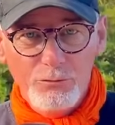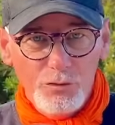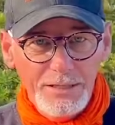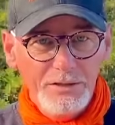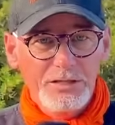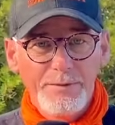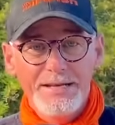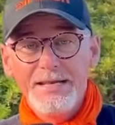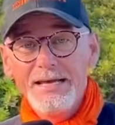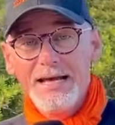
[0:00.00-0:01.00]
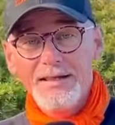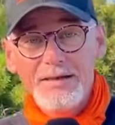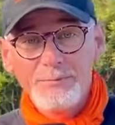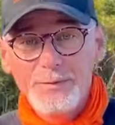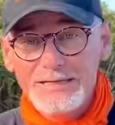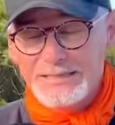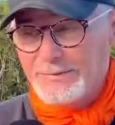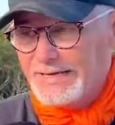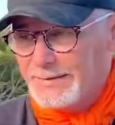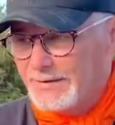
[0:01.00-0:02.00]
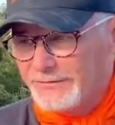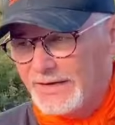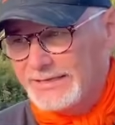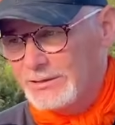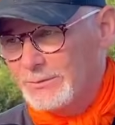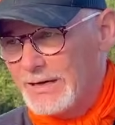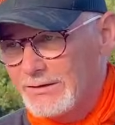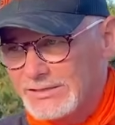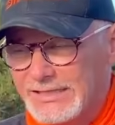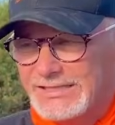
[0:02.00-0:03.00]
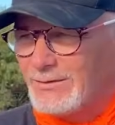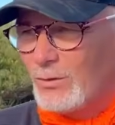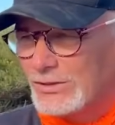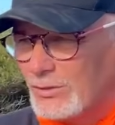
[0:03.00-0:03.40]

reeled him in, and then beat him in the final power stage. It was